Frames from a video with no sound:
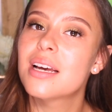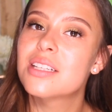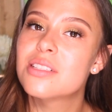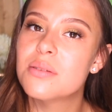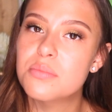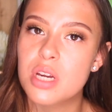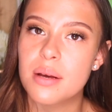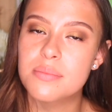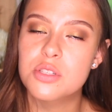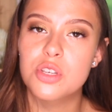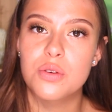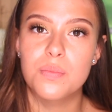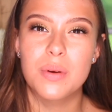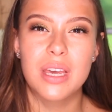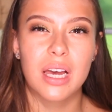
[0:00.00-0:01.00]
like sometimes it
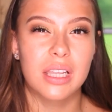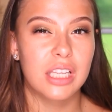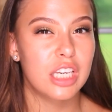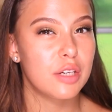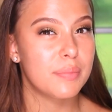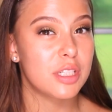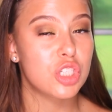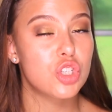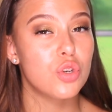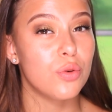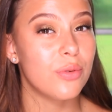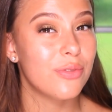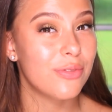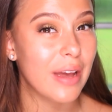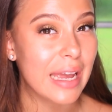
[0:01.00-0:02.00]
could be a little bit too
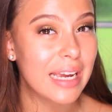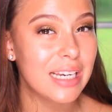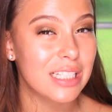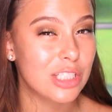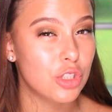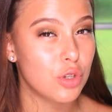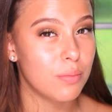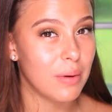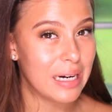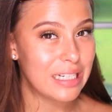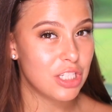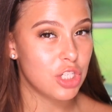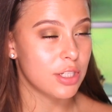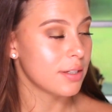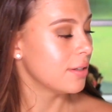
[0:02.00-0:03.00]
fake, too
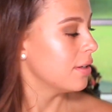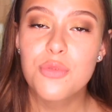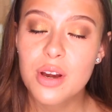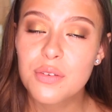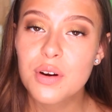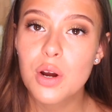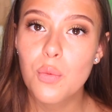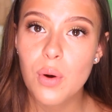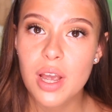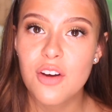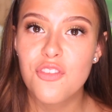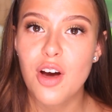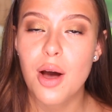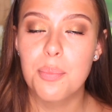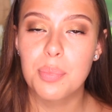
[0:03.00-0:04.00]
much. Favorite way
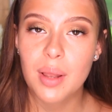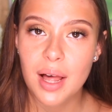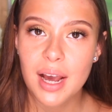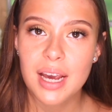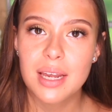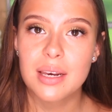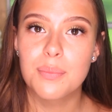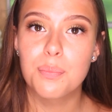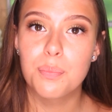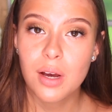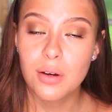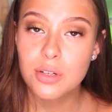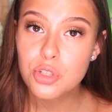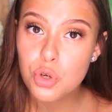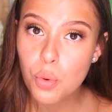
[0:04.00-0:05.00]
of applying
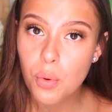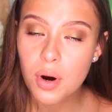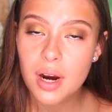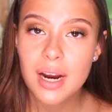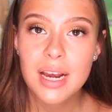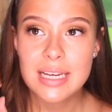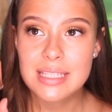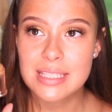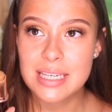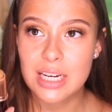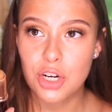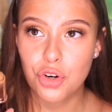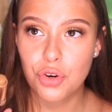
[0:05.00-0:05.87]
contour, it's in